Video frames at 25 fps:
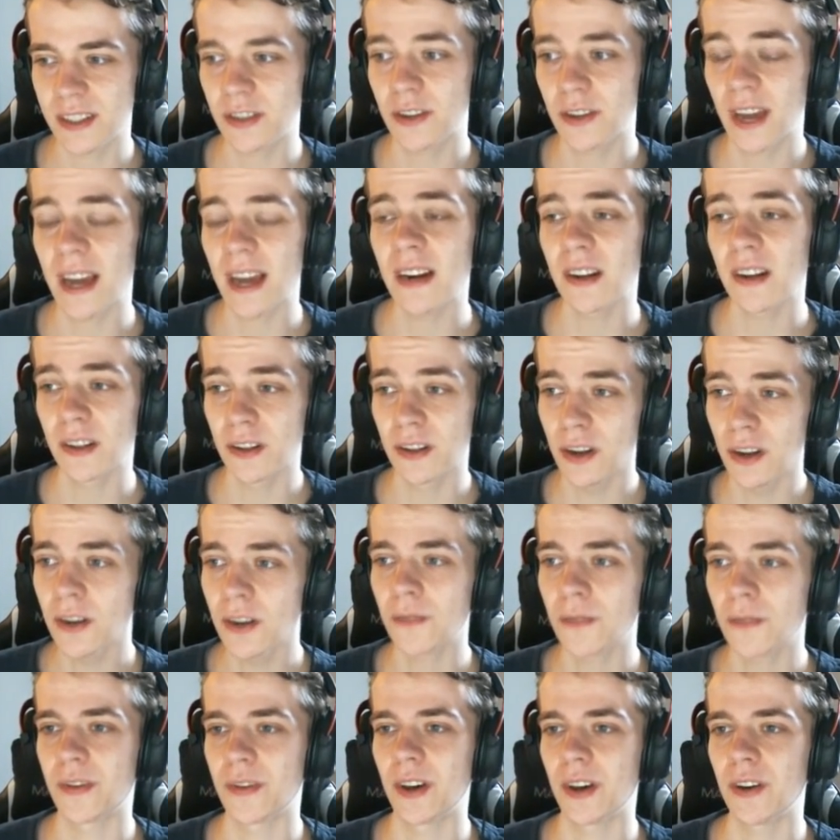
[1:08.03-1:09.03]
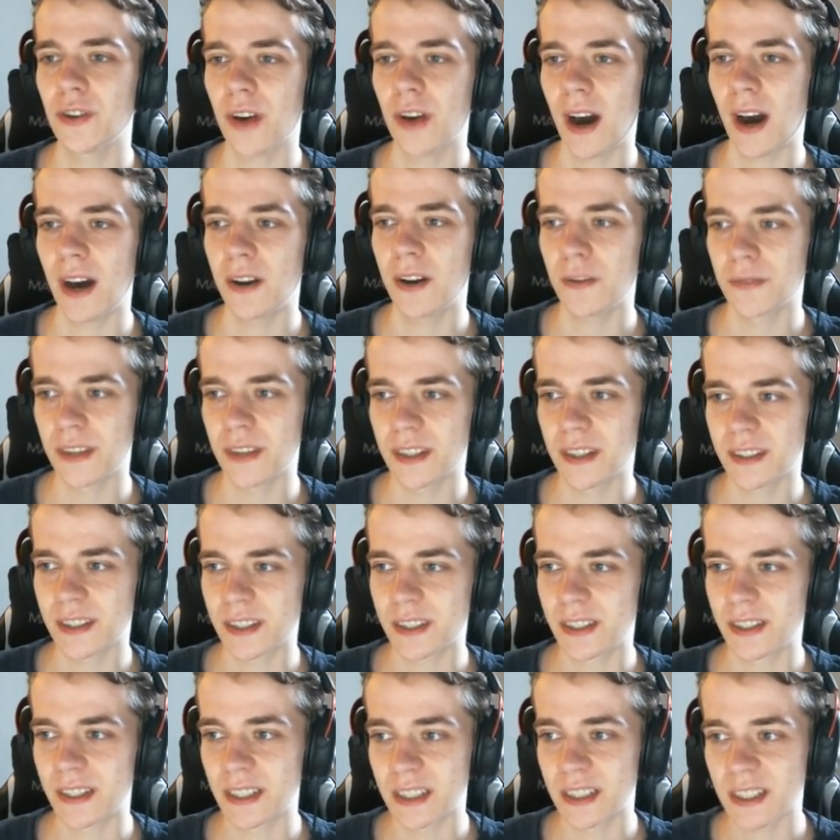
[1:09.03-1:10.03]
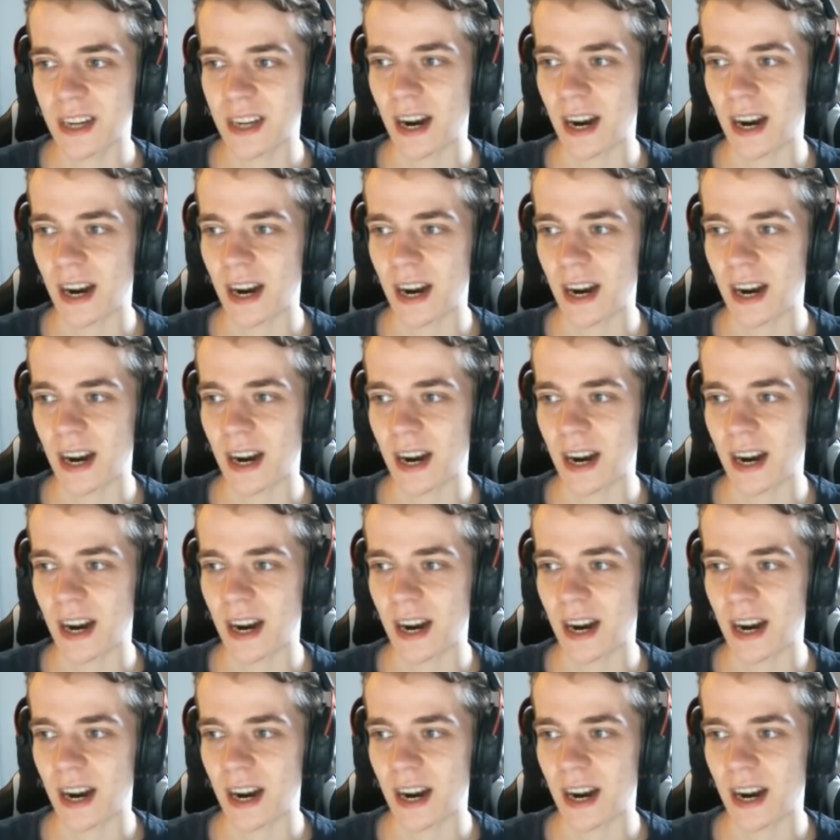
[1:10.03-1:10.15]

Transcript: You gain a lot of value out of this